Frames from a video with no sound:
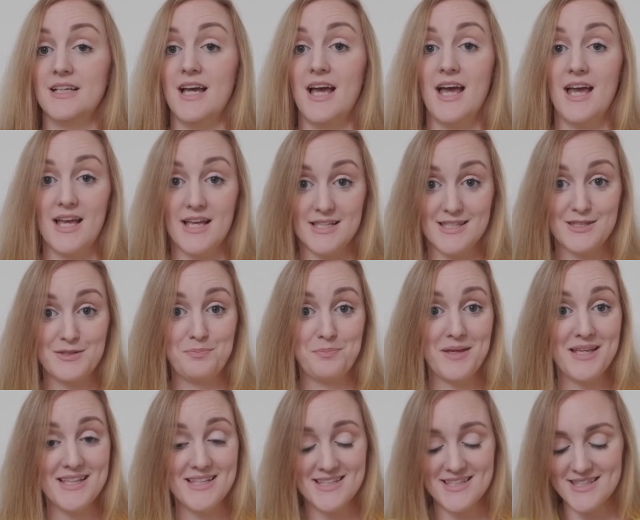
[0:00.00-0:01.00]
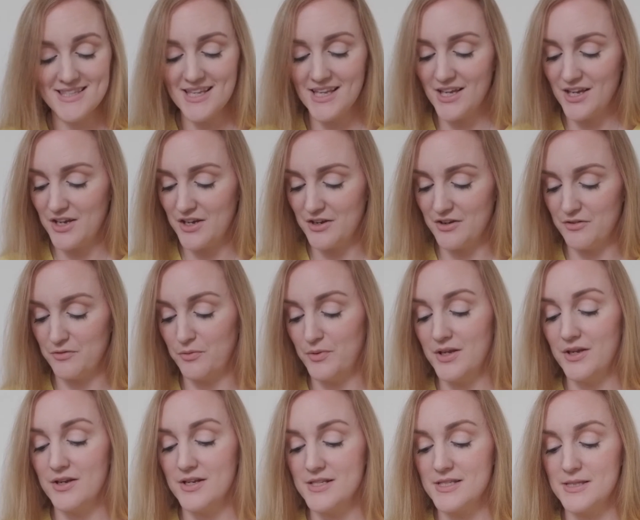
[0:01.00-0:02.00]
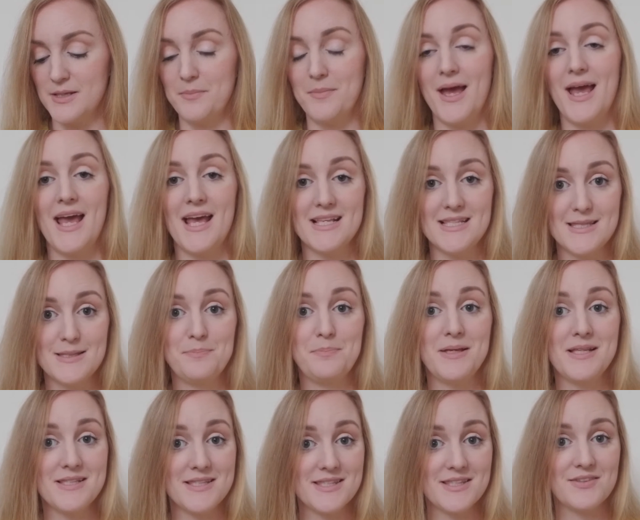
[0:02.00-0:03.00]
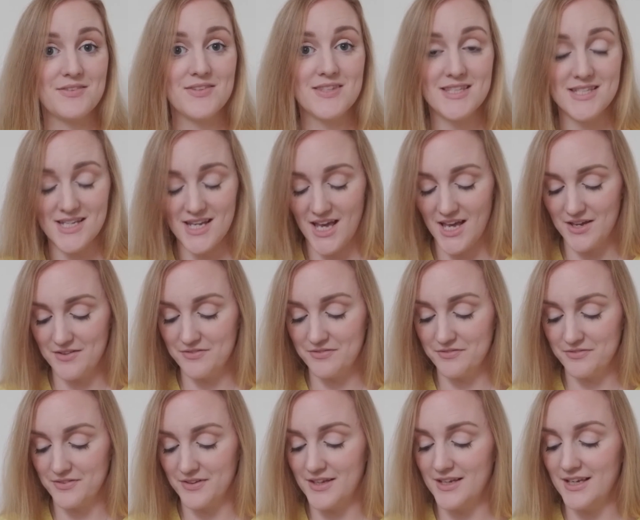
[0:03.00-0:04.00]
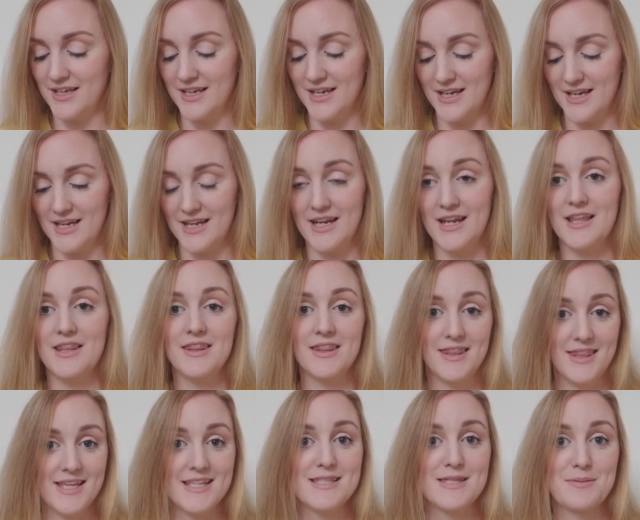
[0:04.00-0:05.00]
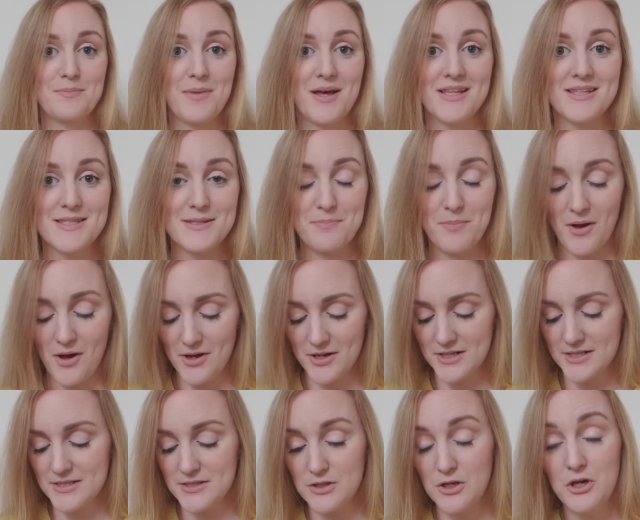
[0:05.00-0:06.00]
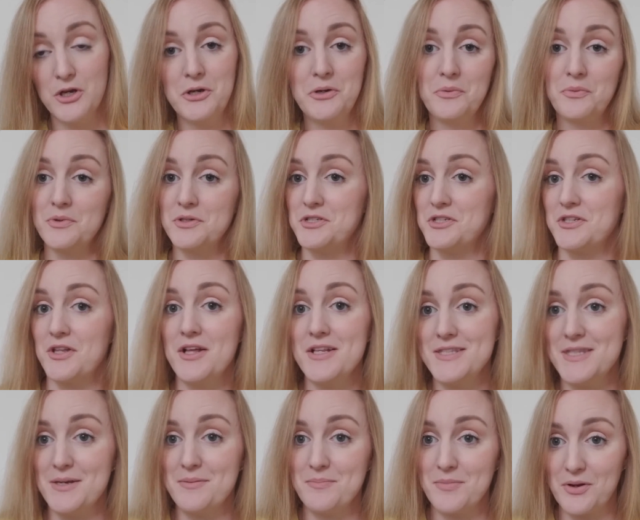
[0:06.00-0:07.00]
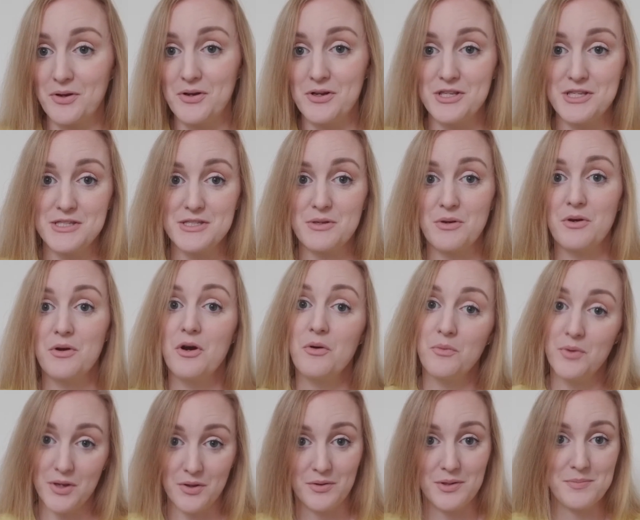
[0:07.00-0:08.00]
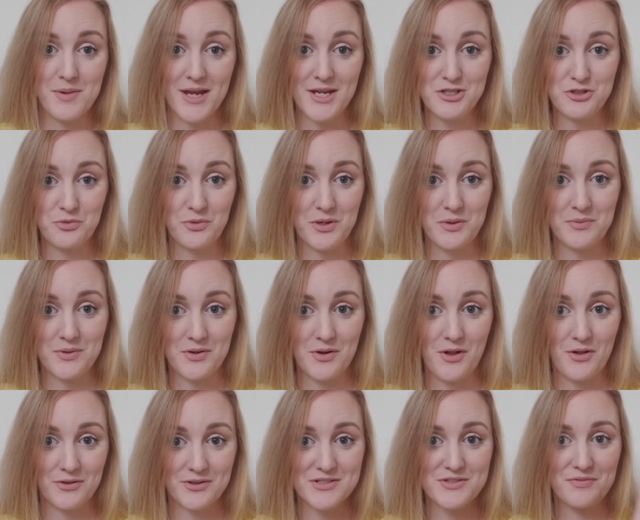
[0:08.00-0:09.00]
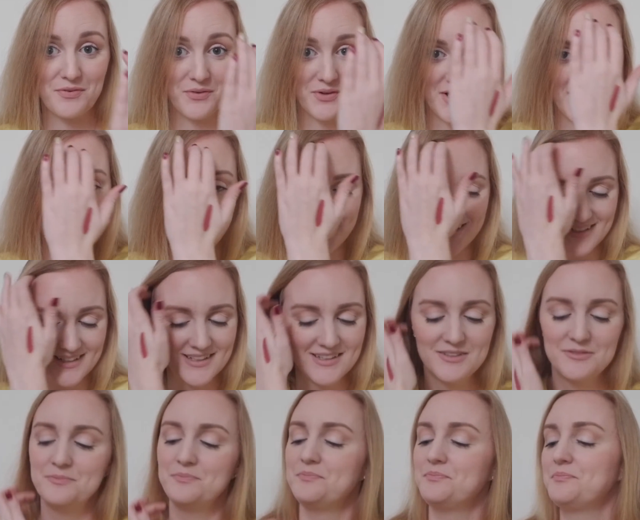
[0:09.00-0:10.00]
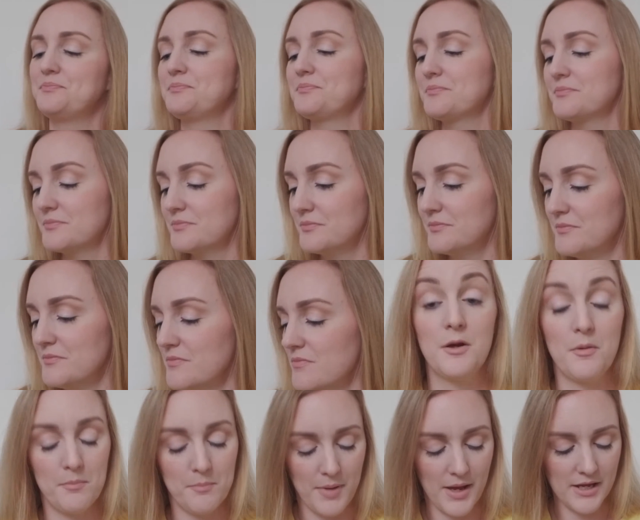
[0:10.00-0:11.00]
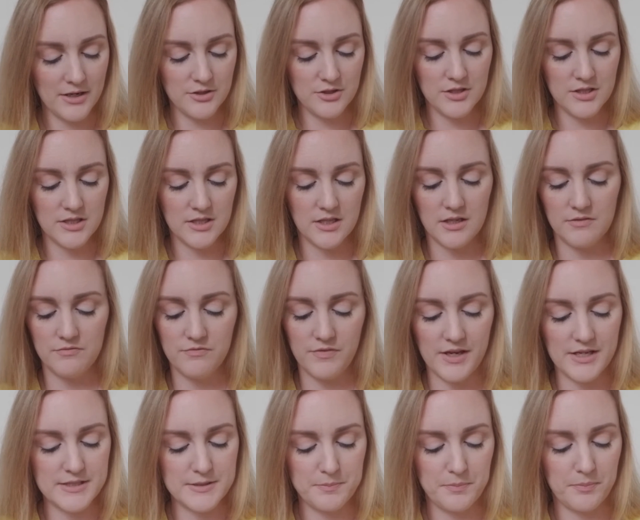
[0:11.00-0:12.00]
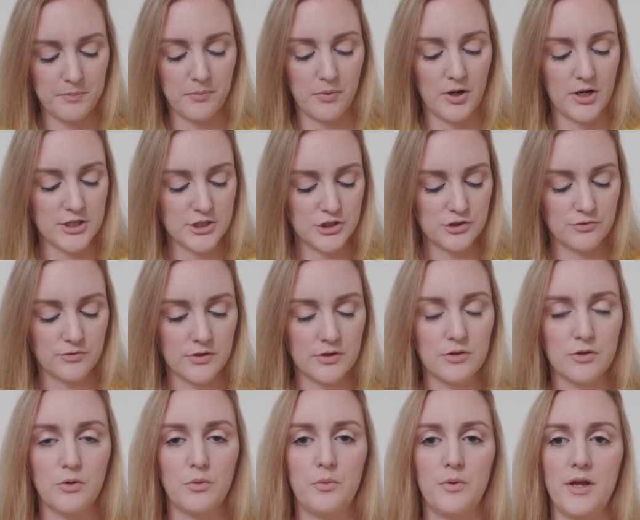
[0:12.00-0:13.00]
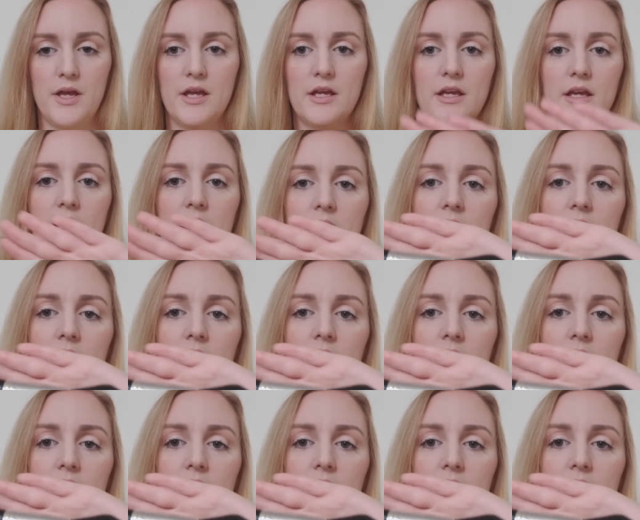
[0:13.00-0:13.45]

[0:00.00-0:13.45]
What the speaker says: Expensive. We got some expensive stuff in this month's box, which is awesome because we only paid $21 for it. Back to the face brush real quick.